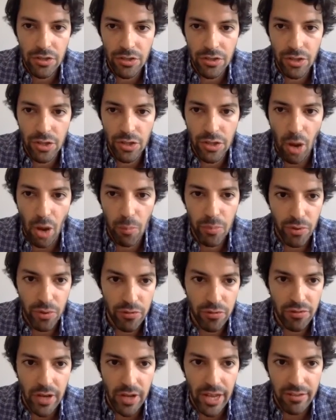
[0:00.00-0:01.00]
the
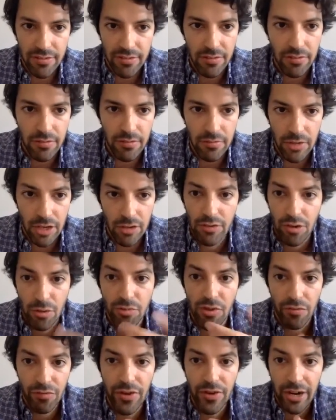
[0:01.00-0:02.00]
numbers, like in
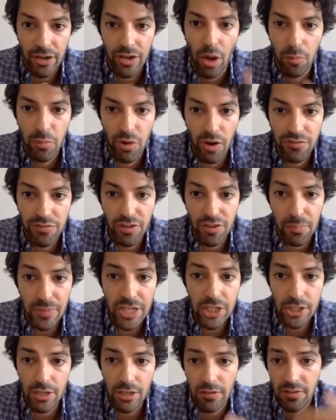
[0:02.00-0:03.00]
terms of like number of
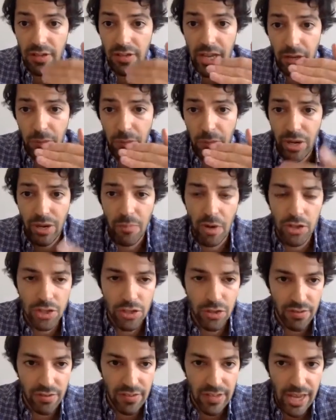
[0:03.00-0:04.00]
submissions, stayed pretty
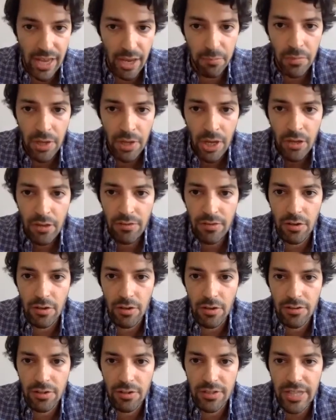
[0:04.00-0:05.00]
much the same.
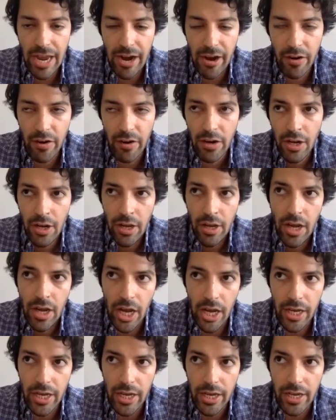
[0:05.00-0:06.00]
So there,
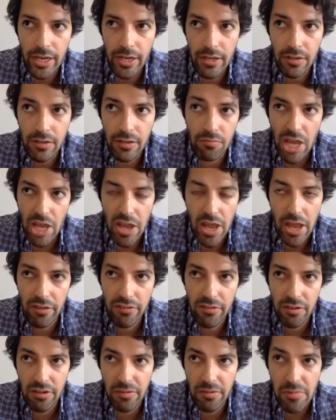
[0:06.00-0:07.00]

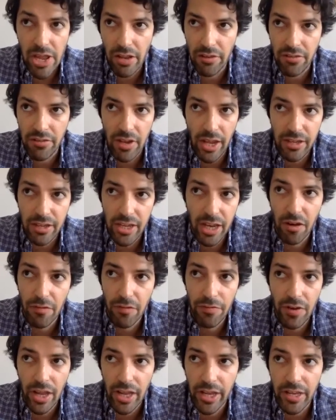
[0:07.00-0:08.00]
it's like kind
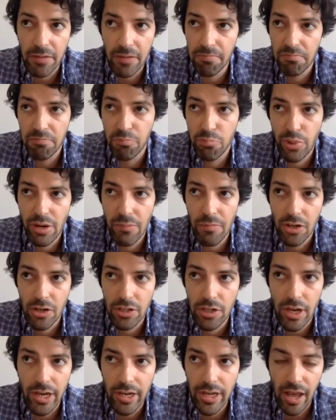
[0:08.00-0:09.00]
of like pretty
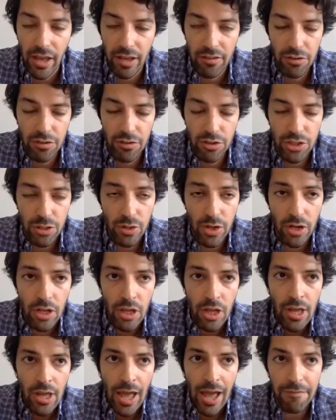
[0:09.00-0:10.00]
much like as usual.
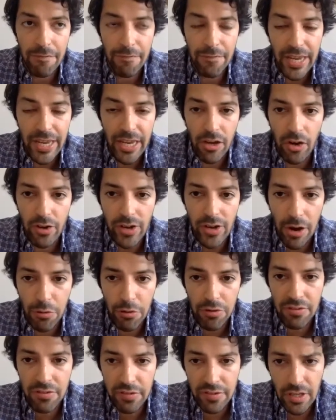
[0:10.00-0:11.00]
I think on
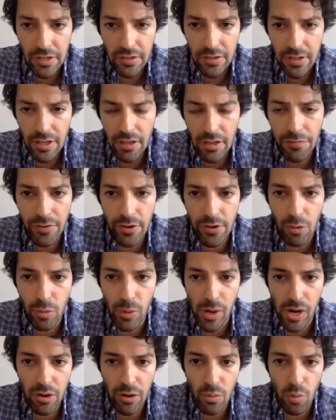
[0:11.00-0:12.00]
our seed deal flow,
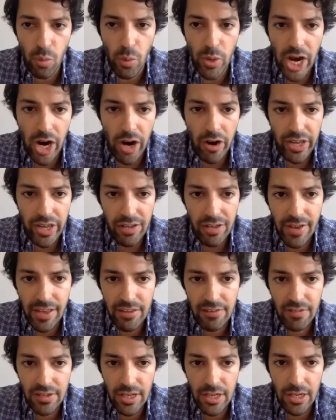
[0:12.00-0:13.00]
where we are
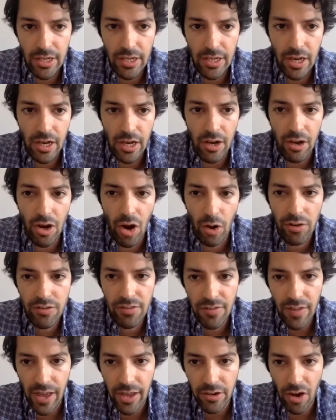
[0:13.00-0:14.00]
investing
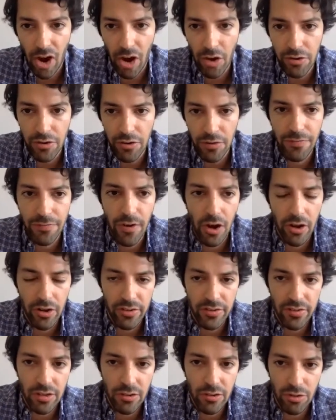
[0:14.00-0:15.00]
alongside other
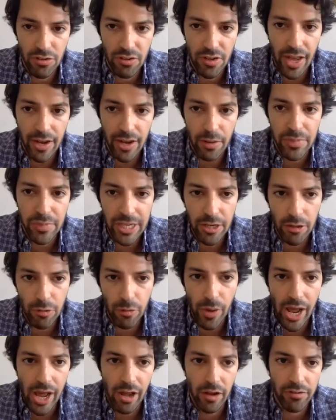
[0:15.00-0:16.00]
funds in those like bigger
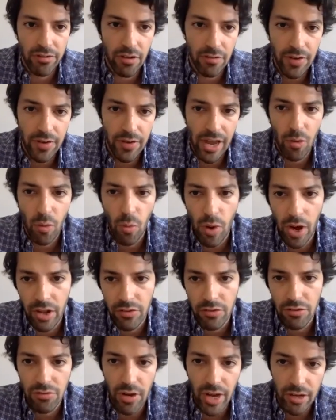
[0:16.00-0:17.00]
rounds of like
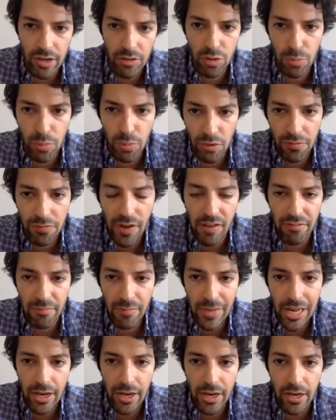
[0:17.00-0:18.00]
1 to like 2.5
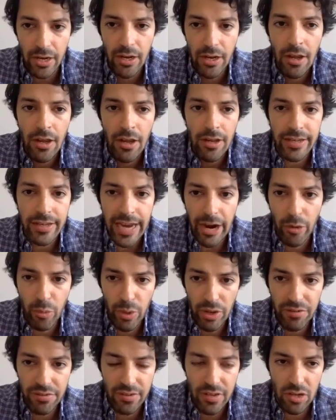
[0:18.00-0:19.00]
million, there
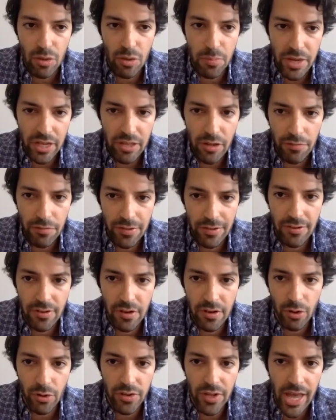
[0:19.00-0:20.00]
we've seen a bit of a
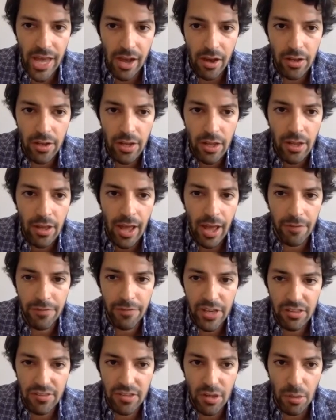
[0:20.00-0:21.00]
slowdown. I
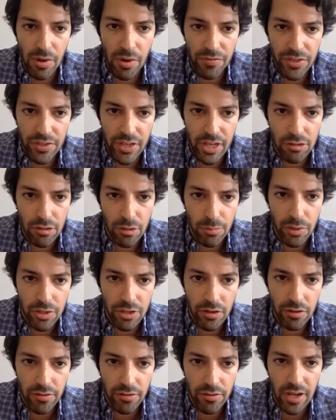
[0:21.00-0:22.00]
think some of the
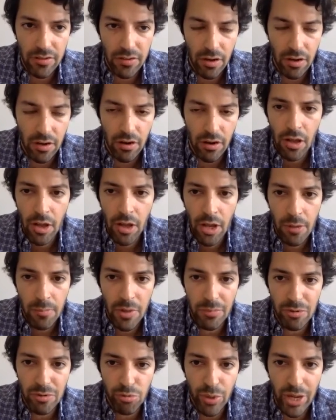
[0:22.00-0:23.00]
entrepreneurs that are
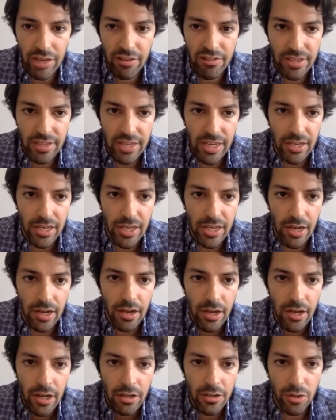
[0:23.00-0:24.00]
maybe raising
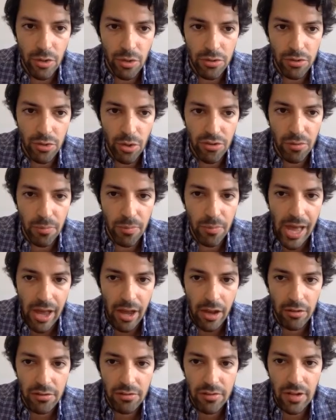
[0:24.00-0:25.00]
those
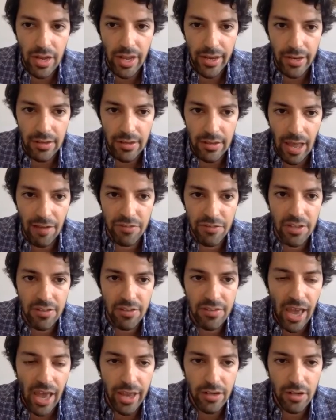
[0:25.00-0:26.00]
amounts like have
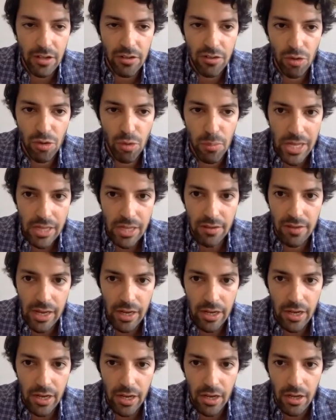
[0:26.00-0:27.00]
decided to
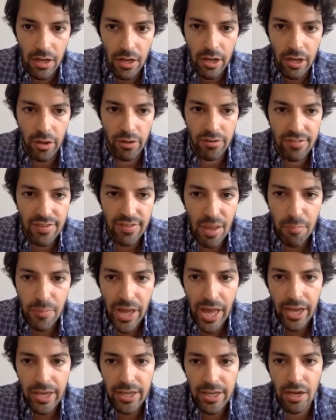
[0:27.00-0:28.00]
take a step
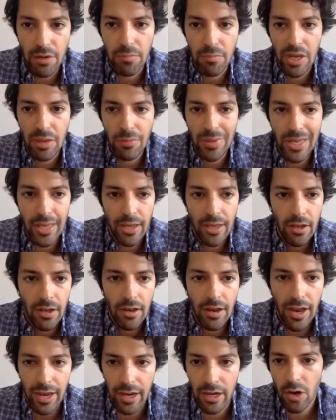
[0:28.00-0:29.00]
back and maybe
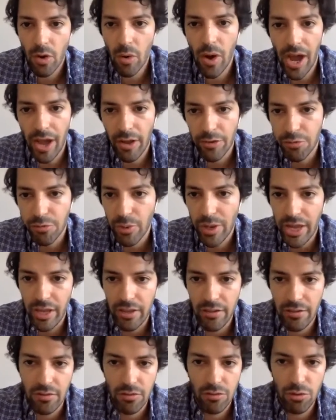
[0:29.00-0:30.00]
like go out
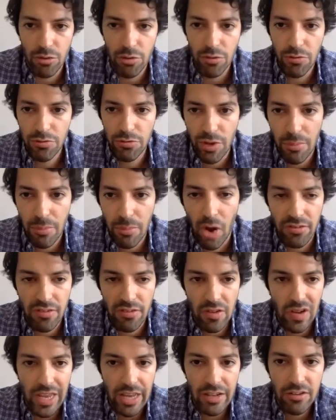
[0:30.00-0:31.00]
raise 2-3
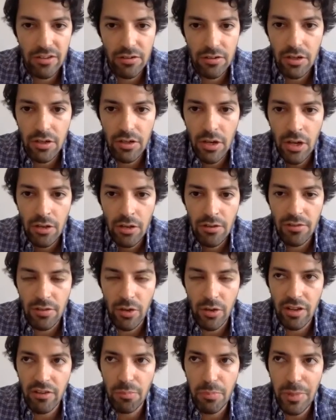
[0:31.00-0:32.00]
months later.
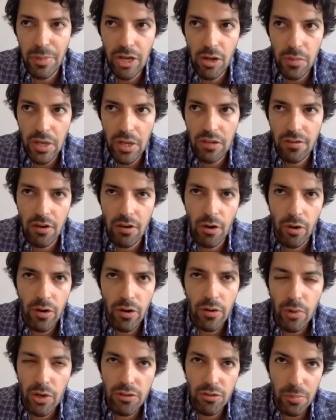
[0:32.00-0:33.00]
So it's been a bit
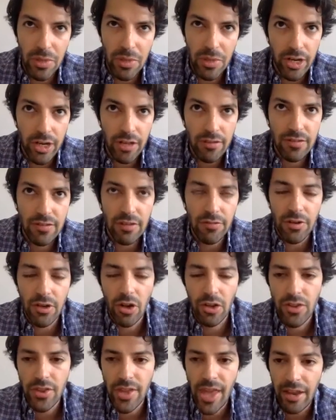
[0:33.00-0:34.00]
slower, but to be honest, even
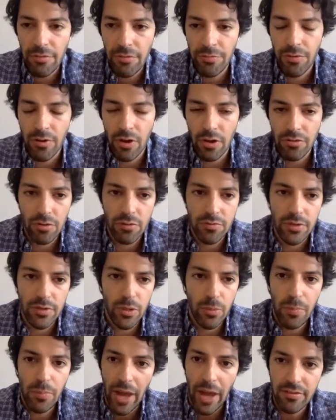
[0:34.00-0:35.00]
on that front, over
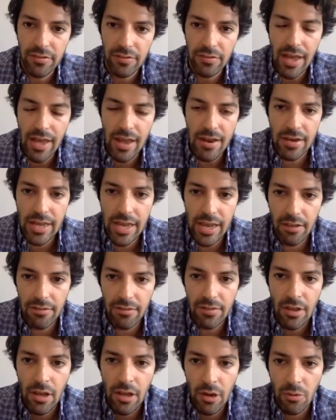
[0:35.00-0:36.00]
the past 10
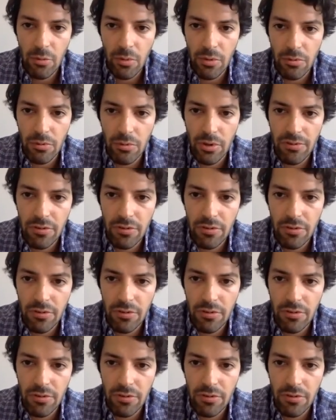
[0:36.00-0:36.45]
days, we